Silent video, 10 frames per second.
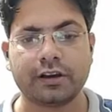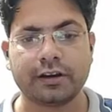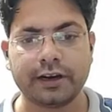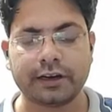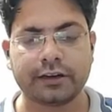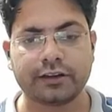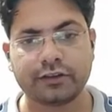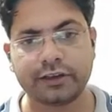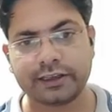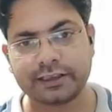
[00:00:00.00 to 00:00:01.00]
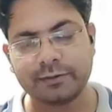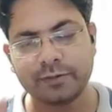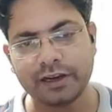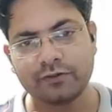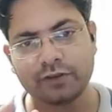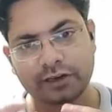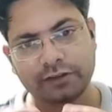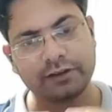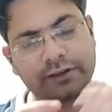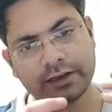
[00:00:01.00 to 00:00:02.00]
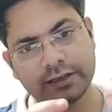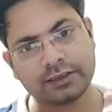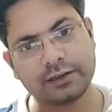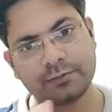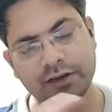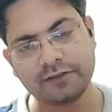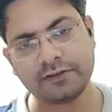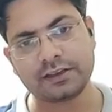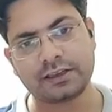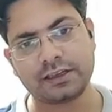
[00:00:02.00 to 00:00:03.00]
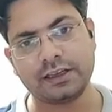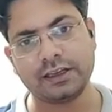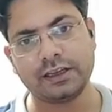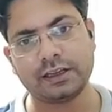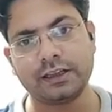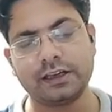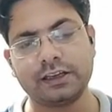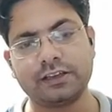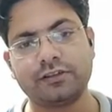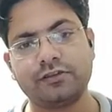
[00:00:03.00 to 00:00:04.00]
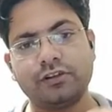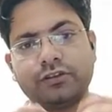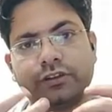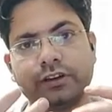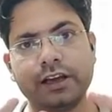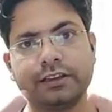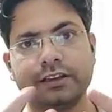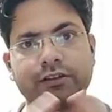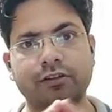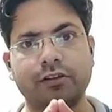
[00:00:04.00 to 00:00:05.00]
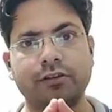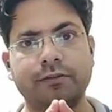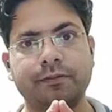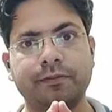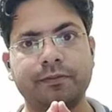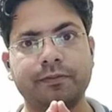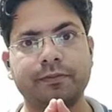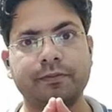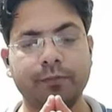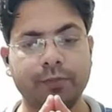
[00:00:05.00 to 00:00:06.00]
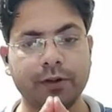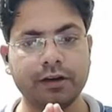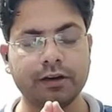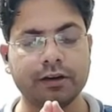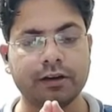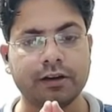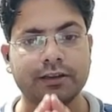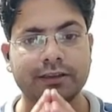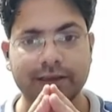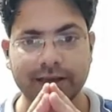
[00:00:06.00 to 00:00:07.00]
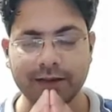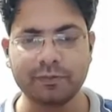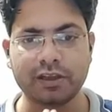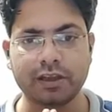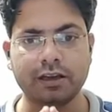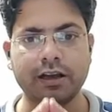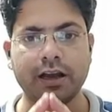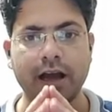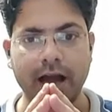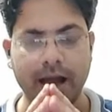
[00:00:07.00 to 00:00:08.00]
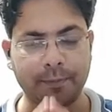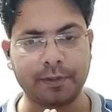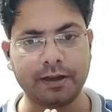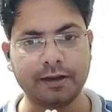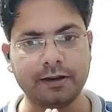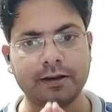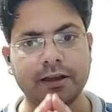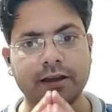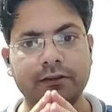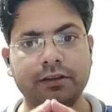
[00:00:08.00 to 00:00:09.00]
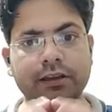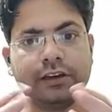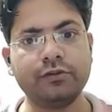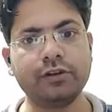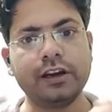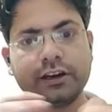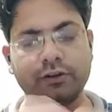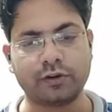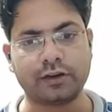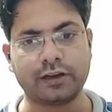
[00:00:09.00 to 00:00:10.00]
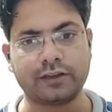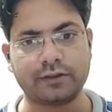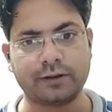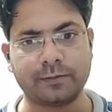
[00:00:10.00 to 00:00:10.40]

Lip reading: right? So it doesn't mean whatever we understand previously that is not utilized at all. But same thing happened with the neural network as well.